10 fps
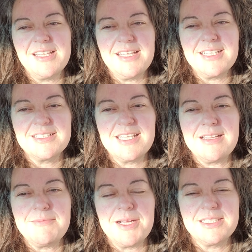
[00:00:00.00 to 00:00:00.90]
of like
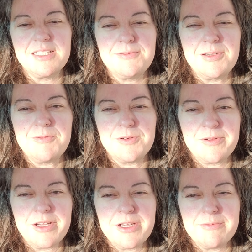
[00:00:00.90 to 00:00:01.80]
setting myself up for
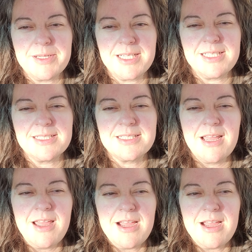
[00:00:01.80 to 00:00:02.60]
failure, because